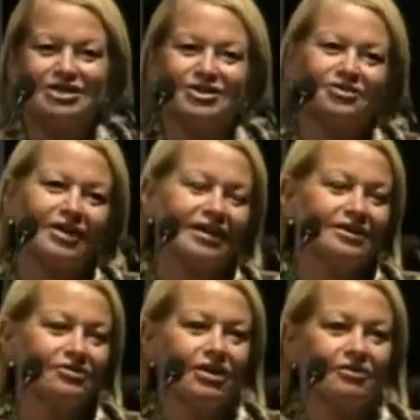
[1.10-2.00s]
So
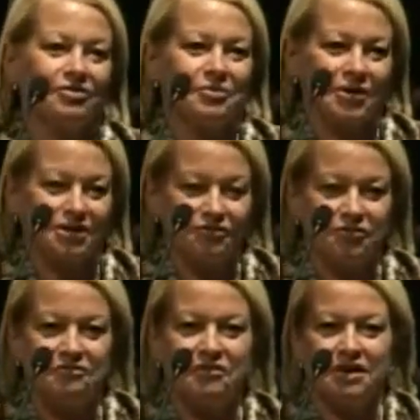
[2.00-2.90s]
thank you everybody
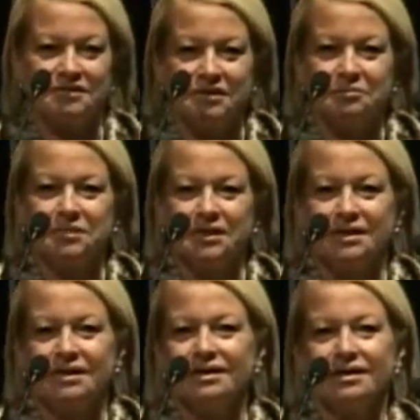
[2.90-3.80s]
for inviting
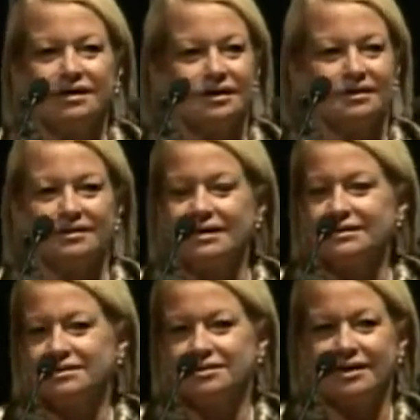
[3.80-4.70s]
me.
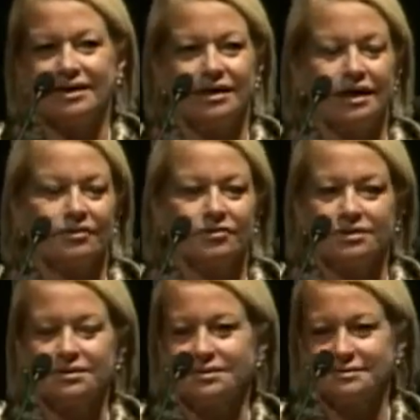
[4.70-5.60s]
Yesterday I
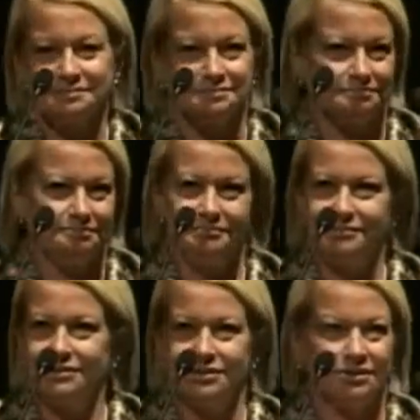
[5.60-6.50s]
was
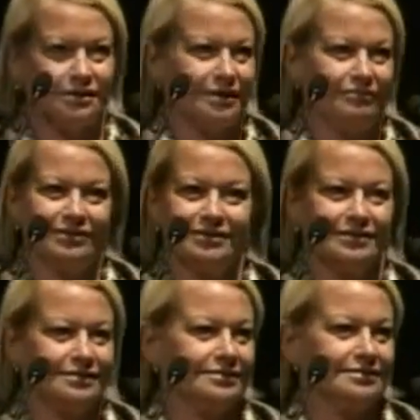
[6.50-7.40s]
just giving
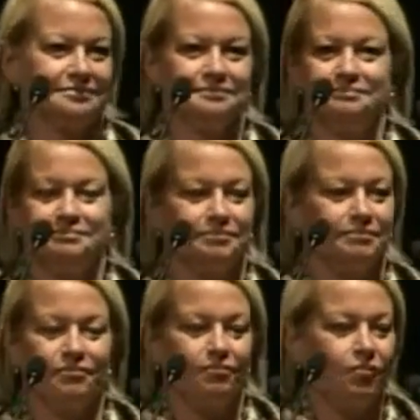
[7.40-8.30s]
this
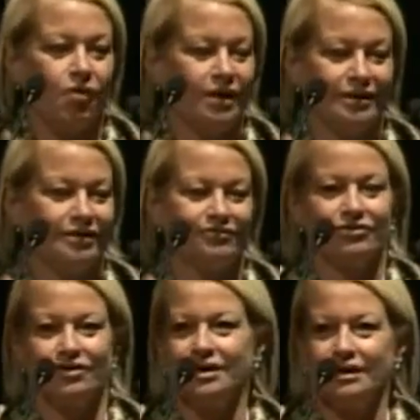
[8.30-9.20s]
one
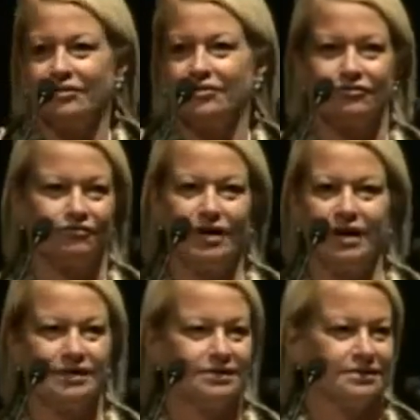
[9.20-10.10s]
after another
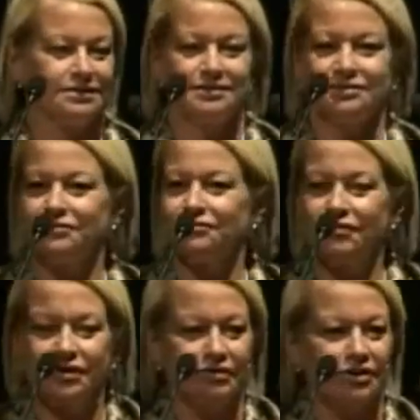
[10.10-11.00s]
facts,
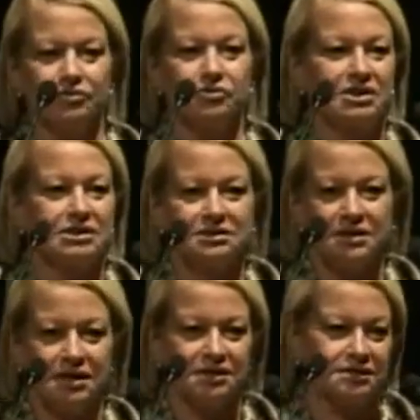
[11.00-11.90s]
very good
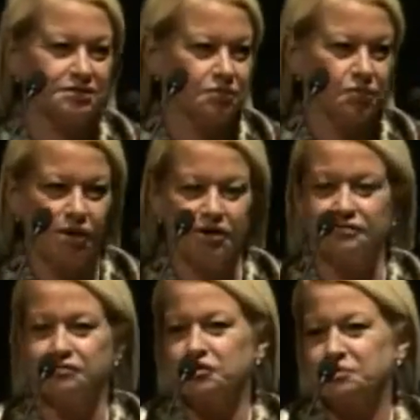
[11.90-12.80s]
insights,
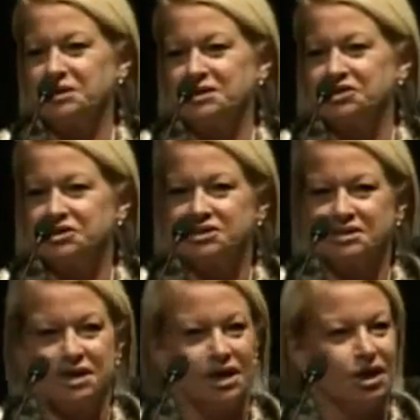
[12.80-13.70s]
wonderful speeches.